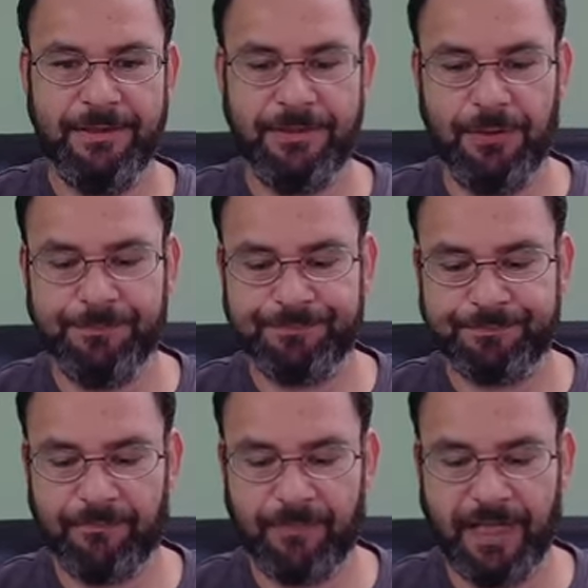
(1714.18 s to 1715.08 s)

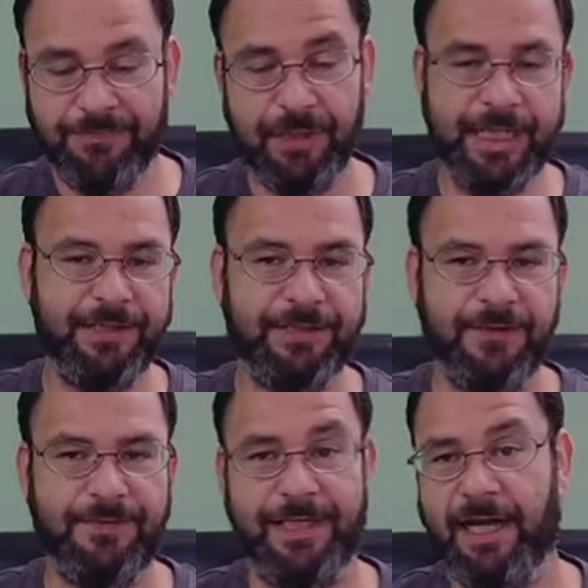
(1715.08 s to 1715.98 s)
So if you get
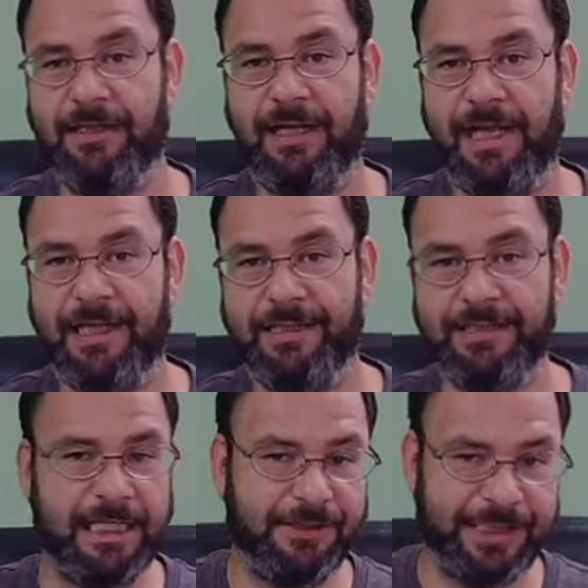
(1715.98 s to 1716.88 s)
yourself an online
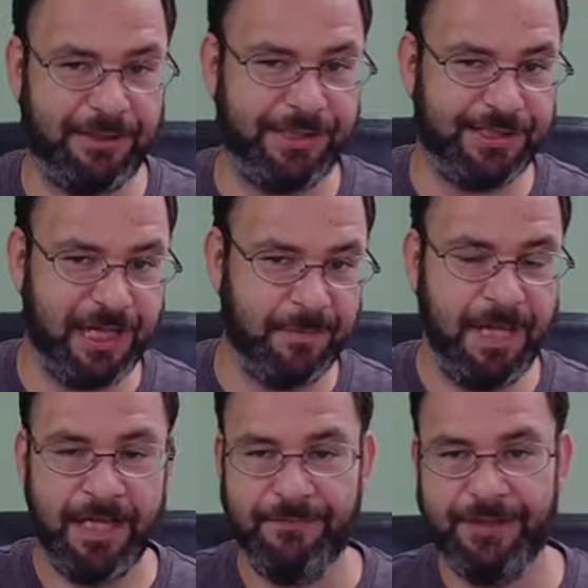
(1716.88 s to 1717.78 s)
secretary job,
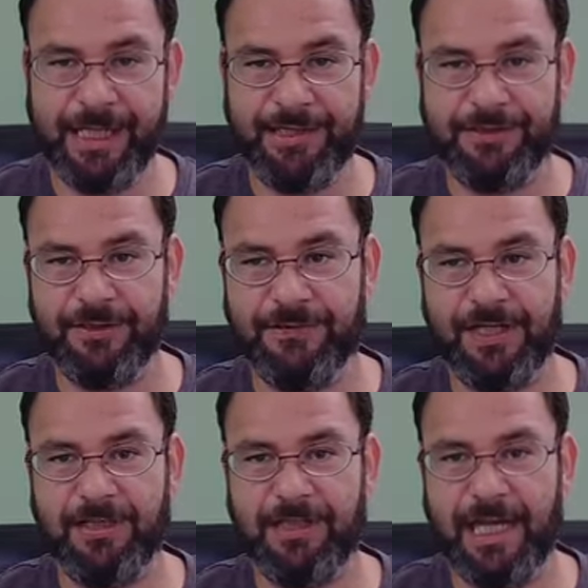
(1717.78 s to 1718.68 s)
if you get yourself an
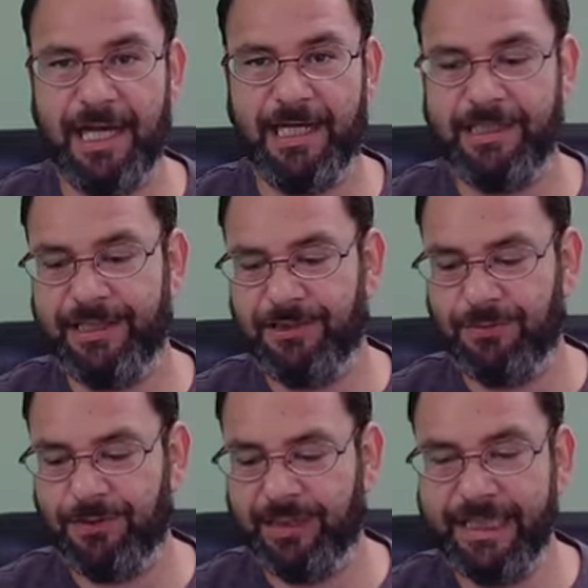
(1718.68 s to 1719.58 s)
online, you
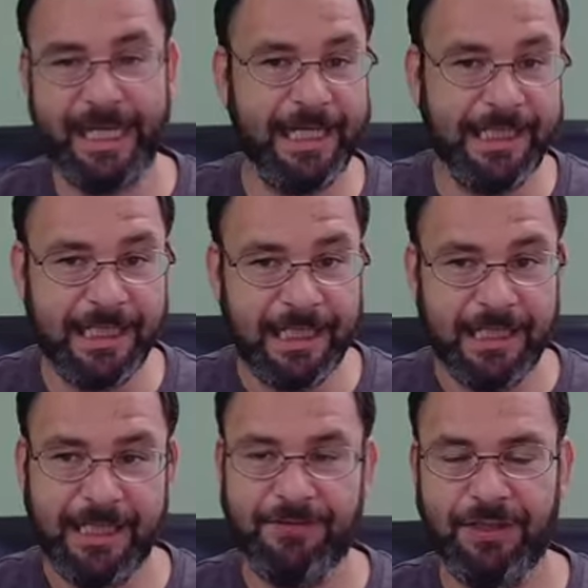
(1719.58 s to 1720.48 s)
know, gig,
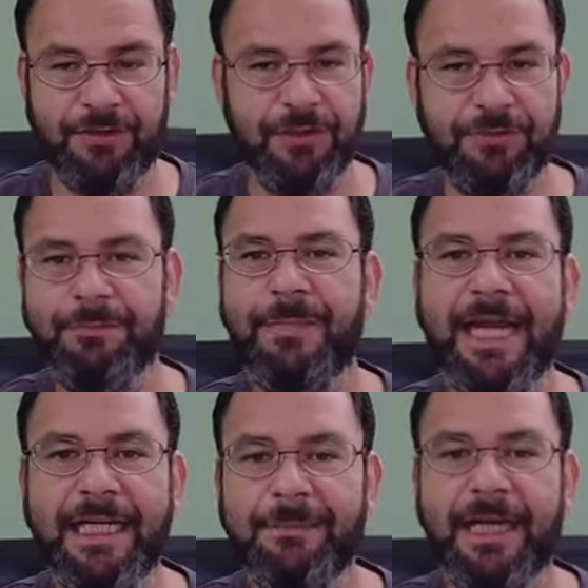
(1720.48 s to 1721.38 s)
if there's
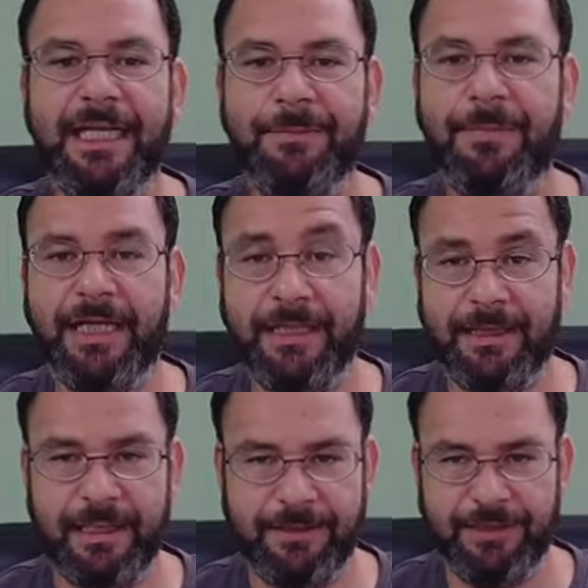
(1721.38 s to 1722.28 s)
many, many, many
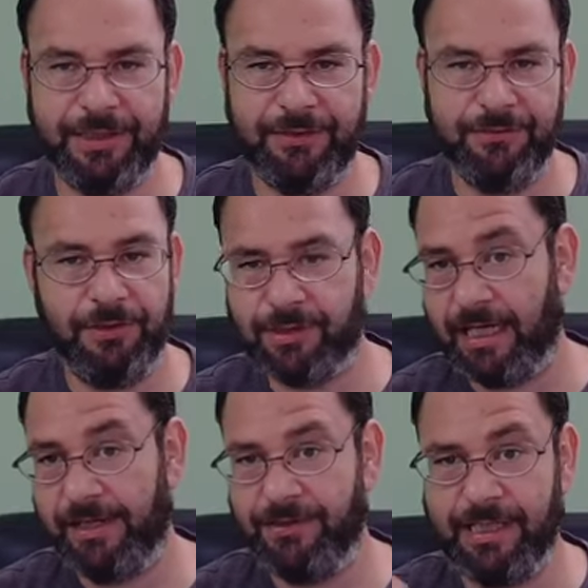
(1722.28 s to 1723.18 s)
things you can do. Look, a
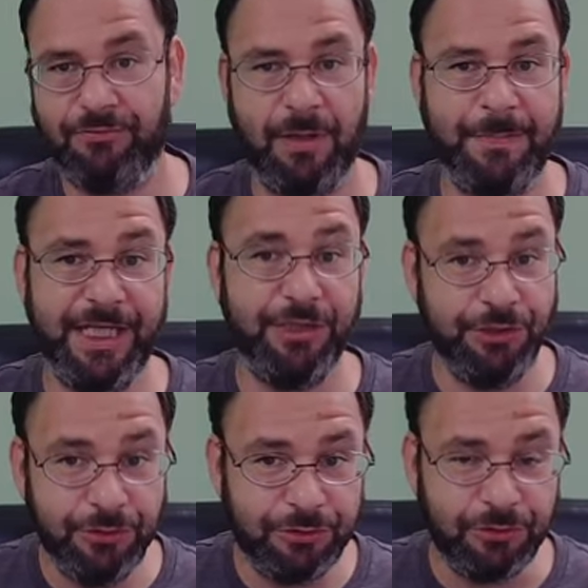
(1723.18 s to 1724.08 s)
lot of you guys want to be
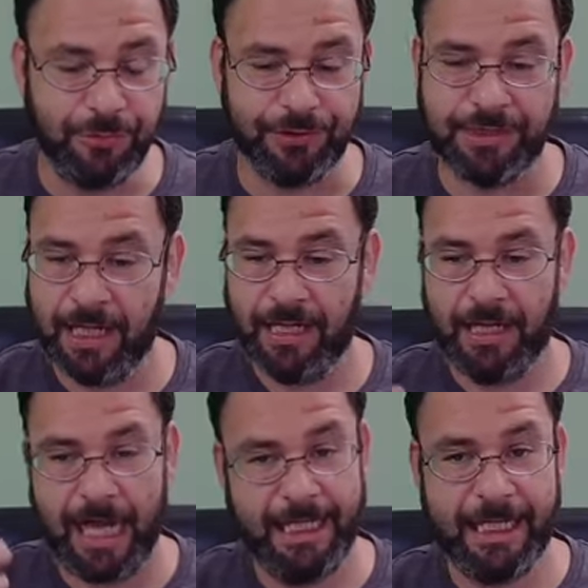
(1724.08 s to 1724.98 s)
YouTubers.
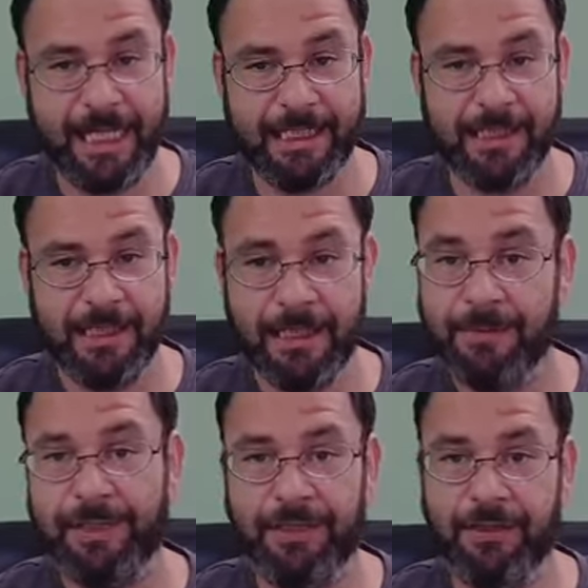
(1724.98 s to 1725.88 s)
I get it.
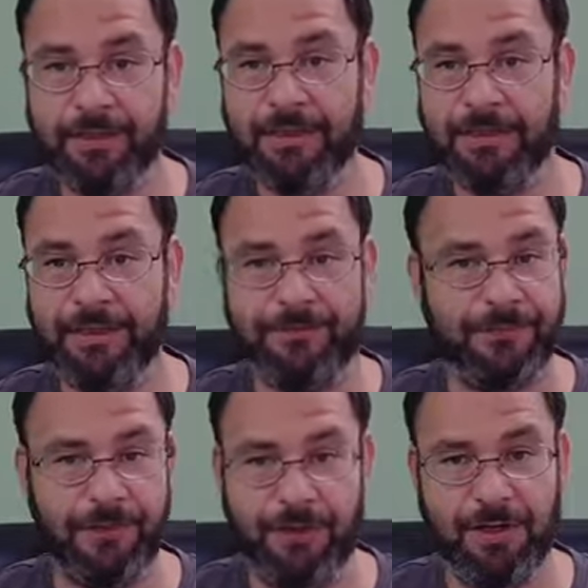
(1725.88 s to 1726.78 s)
But look, you know,
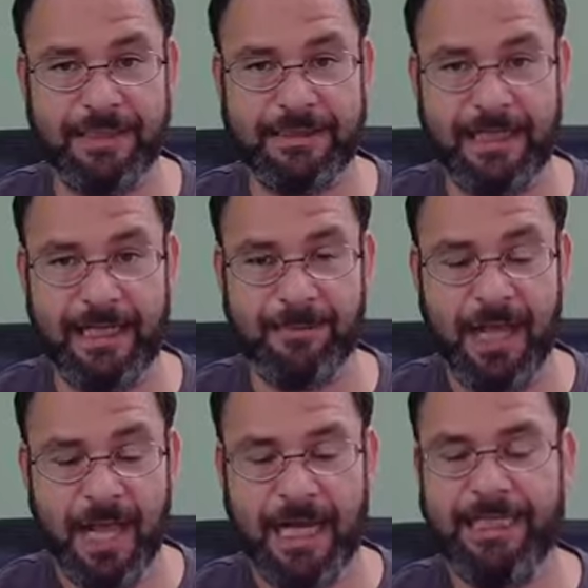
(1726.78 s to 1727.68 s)
for the longest time,
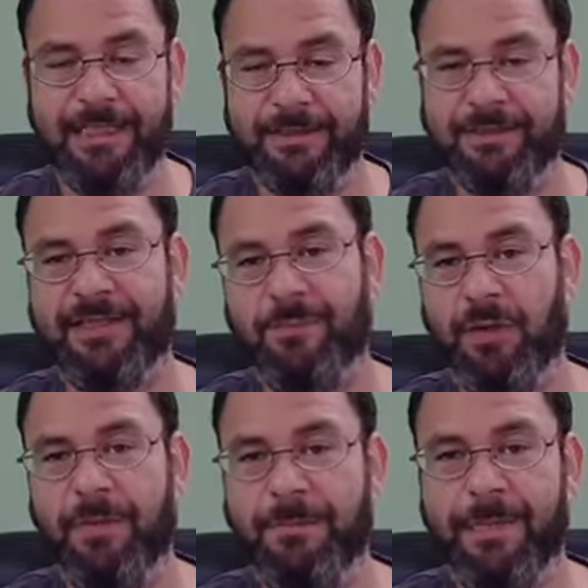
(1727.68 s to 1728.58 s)
I needed to
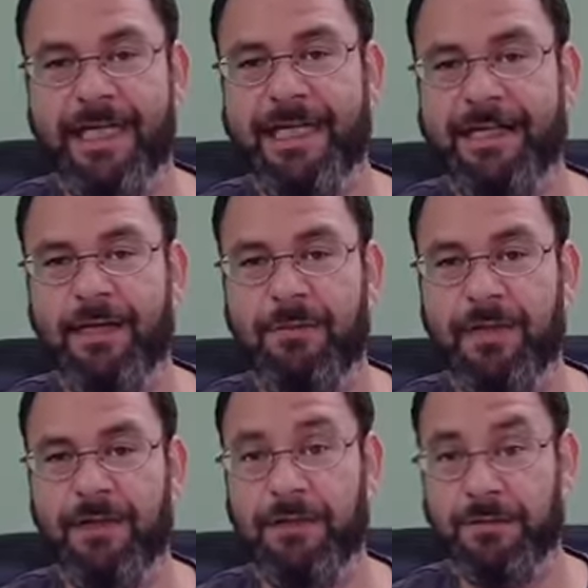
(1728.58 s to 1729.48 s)
supplement my
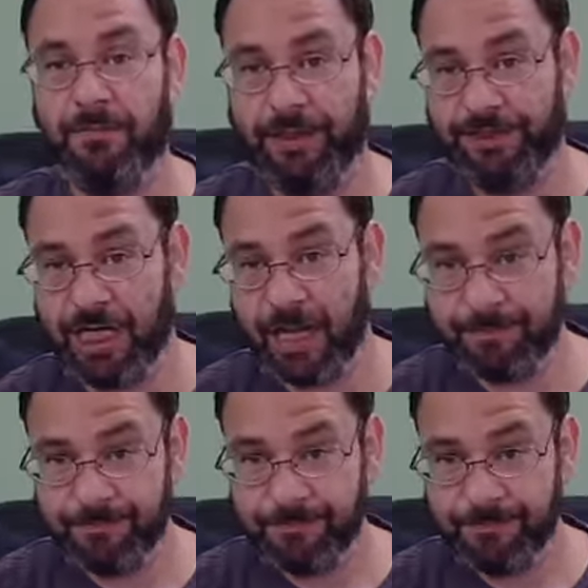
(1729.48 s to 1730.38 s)
income with a
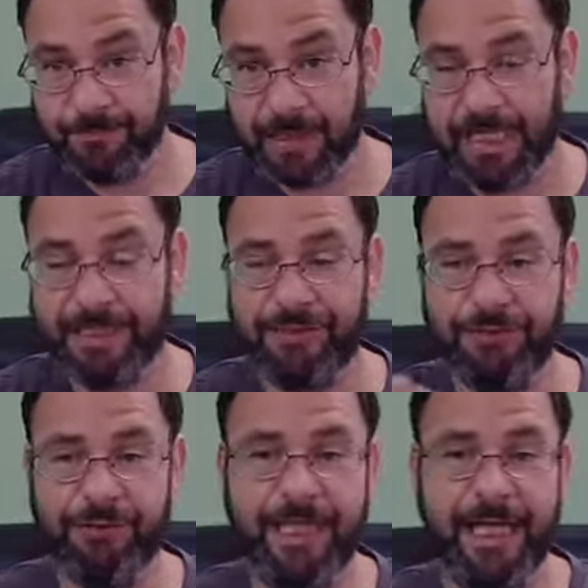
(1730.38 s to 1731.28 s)
job. And I used to
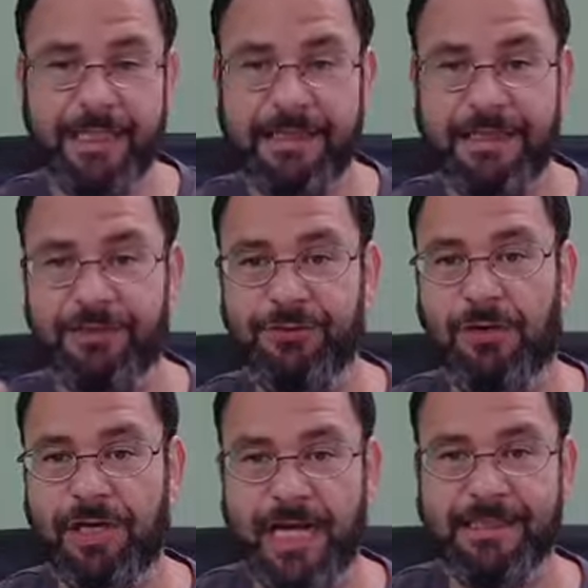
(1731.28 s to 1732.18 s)
do gigs and I used to do
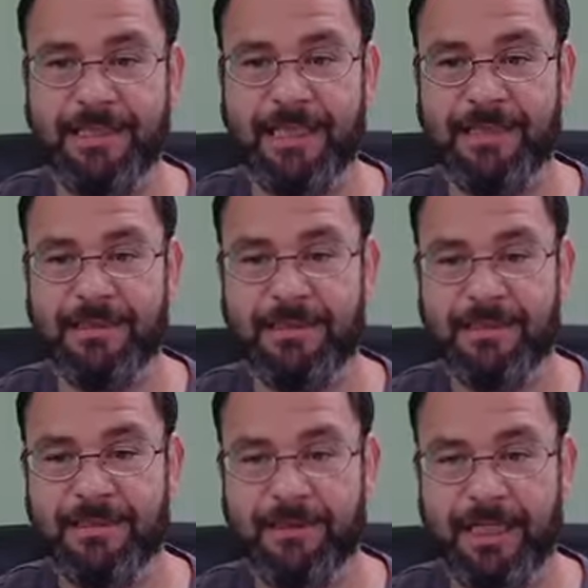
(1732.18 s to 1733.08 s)
all kinds of things.
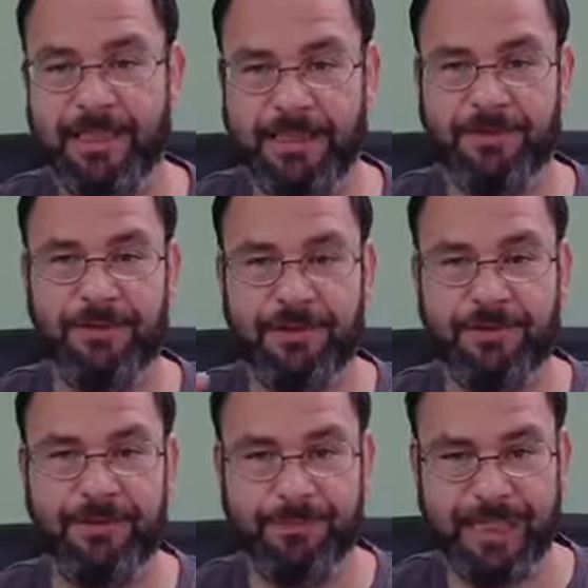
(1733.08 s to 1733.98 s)
Okay. In order
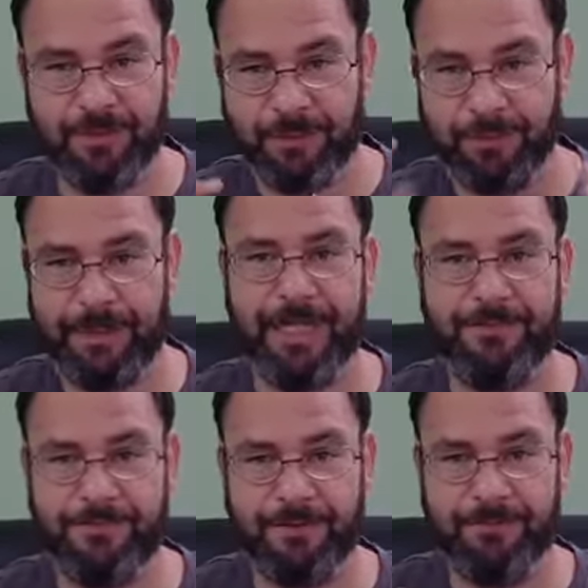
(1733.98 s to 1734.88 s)
to be able to pay
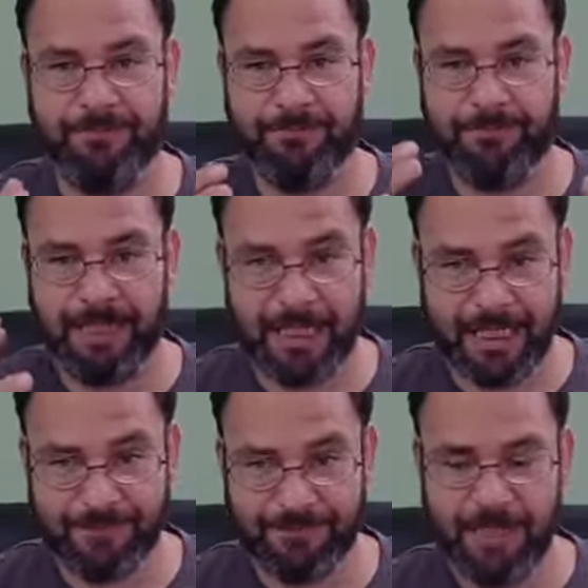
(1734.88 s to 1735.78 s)
for my
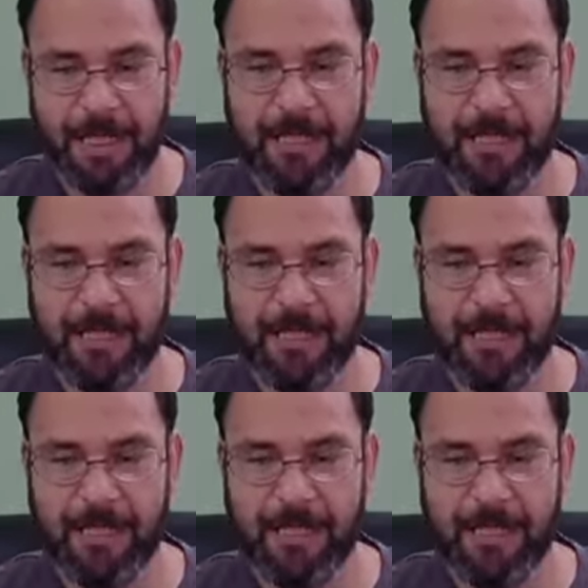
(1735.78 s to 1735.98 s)
life.